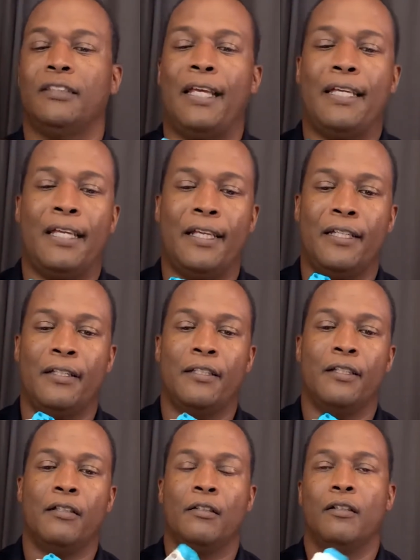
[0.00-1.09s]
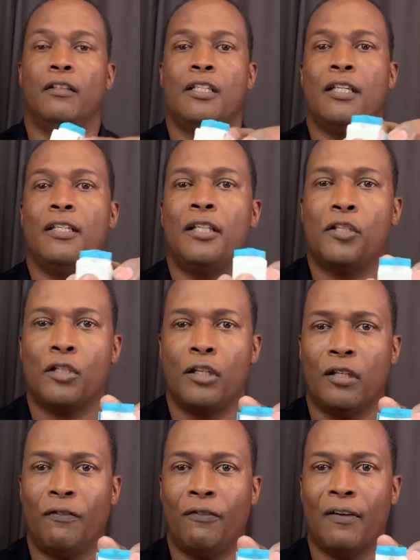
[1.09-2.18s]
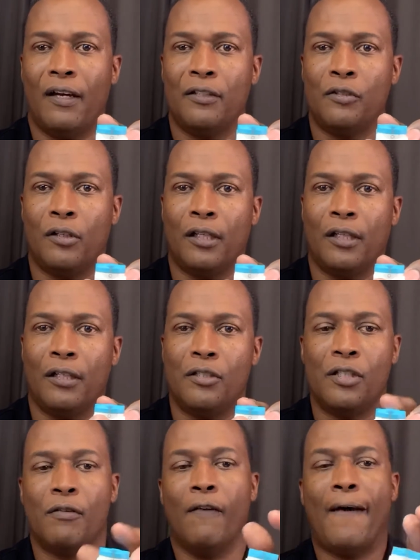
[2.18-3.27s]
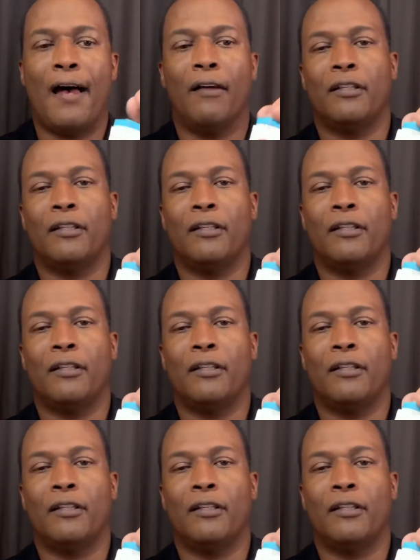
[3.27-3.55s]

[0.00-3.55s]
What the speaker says: And this indentation on the front, you can zero out.